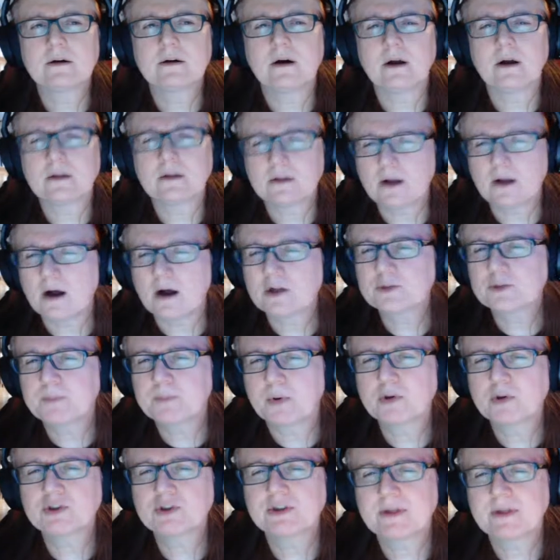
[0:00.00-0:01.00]
a large
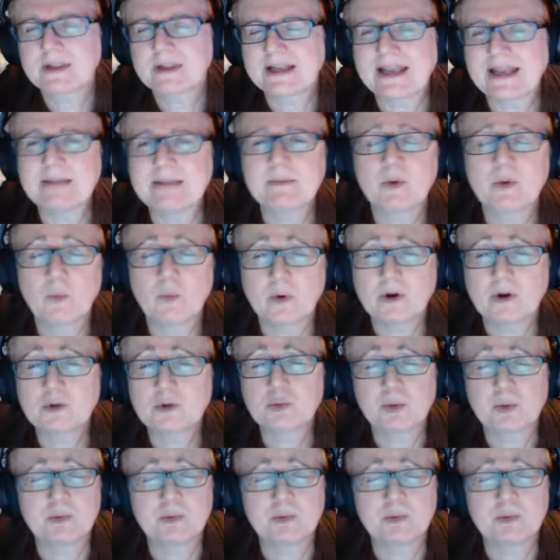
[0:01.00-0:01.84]
portion of the gaming world,